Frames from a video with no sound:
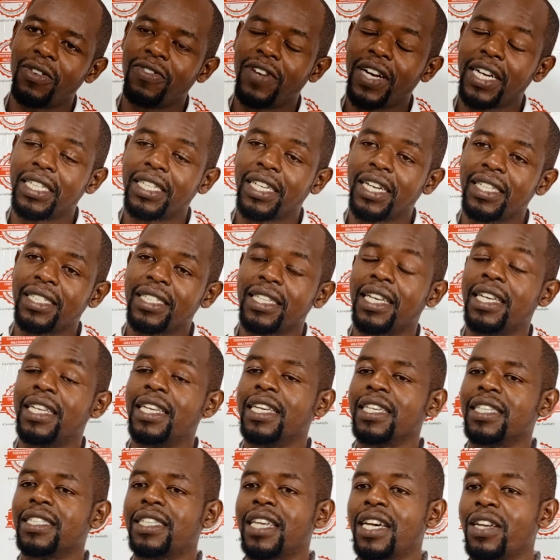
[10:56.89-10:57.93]
factors and
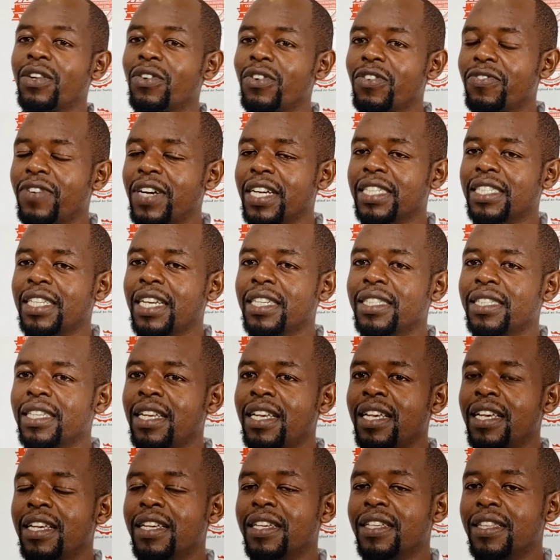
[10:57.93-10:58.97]
external factors
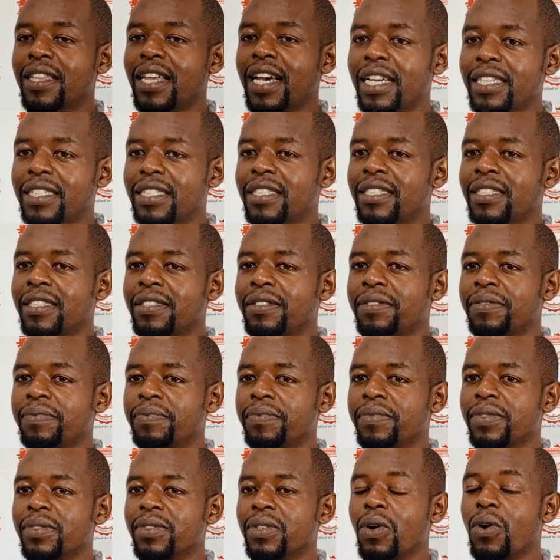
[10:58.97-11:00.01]
that
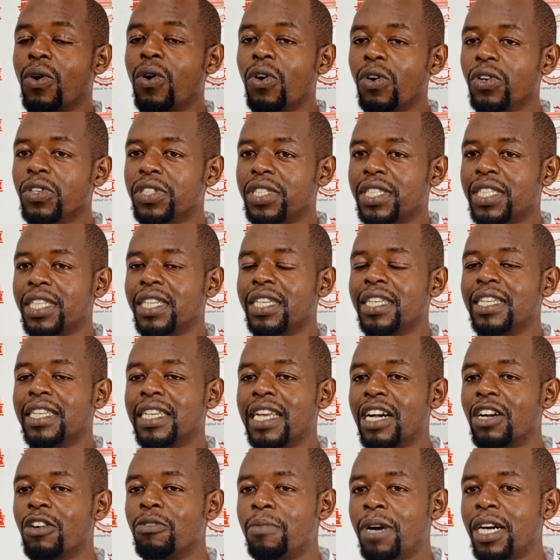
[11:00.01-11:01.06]
caused
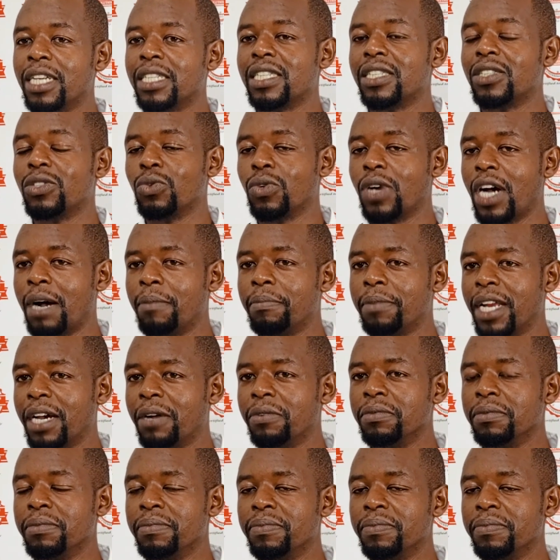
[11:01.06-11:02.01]
NAKUMATT to come down.